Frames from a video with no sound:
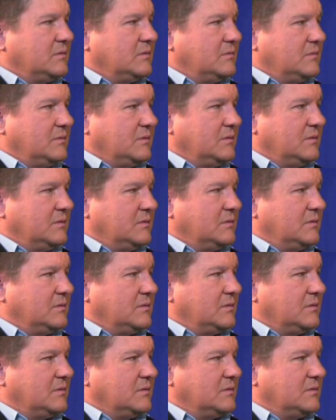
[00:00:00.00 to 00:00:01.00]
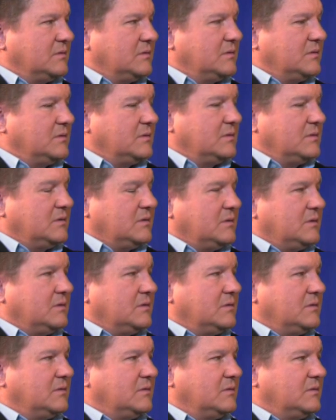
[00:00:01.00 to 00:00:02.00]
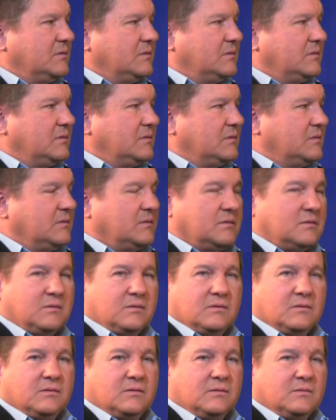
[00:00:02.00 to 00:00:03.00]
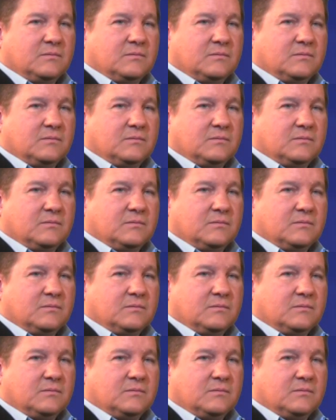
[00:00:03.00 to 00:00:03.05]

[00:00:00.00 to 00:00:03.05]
[no speech]